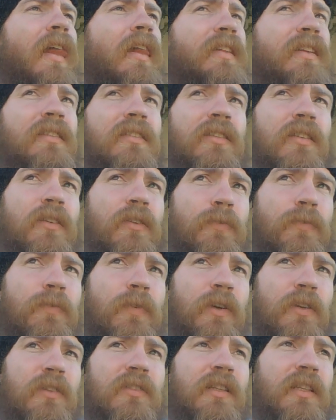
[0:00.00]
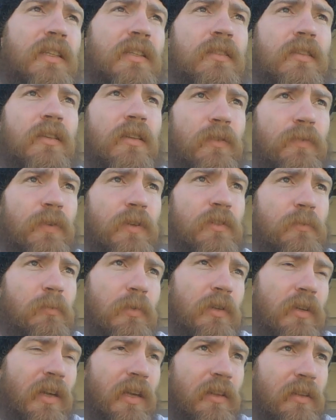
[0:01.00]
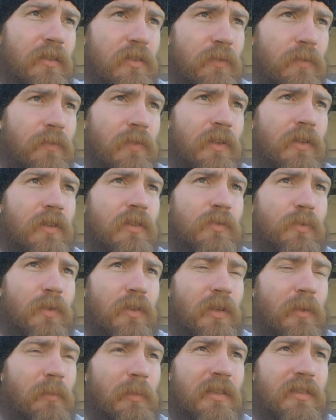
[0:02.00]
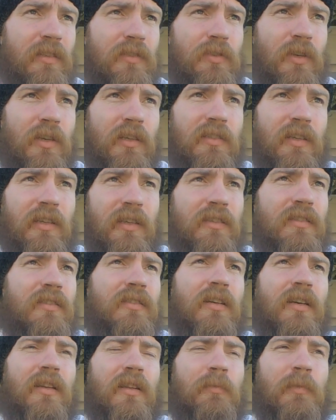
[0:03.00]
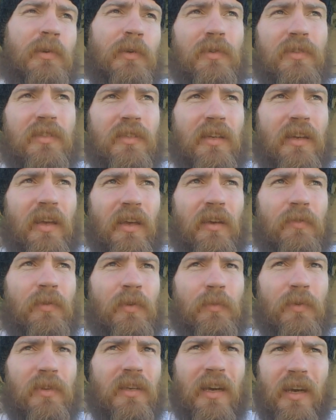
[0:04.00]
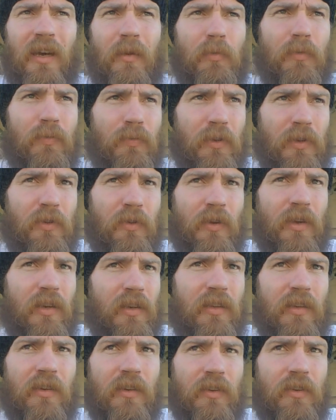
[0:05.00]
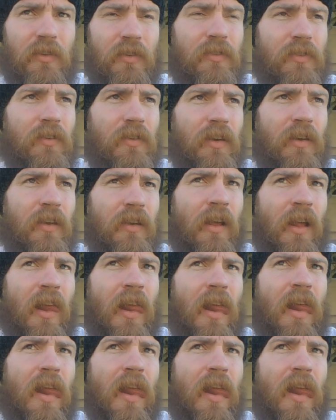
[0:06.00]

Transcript: this is the first lesson in the first book. And there's a verse where they basically try to say that Solomon was in heaven with God before he created the earth. Okay,